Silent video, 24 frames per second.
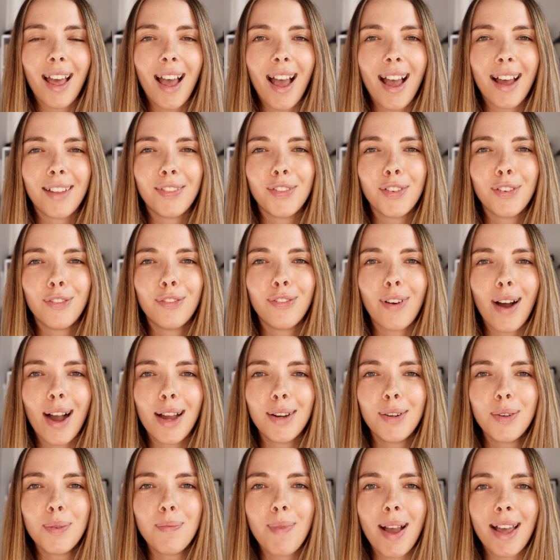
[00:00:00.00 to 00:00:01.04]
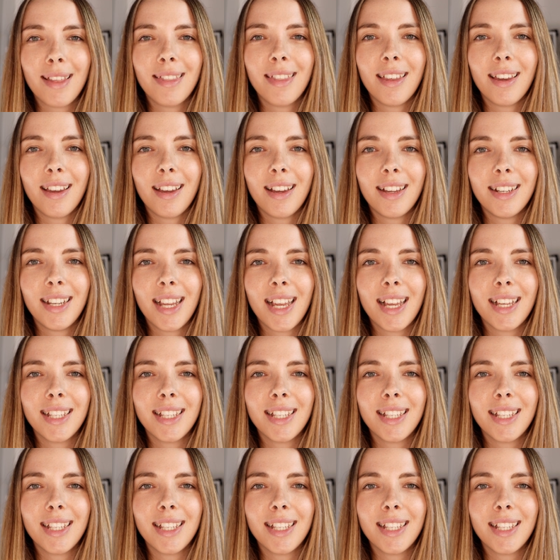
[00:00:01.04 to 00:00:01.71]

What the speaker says: And the final method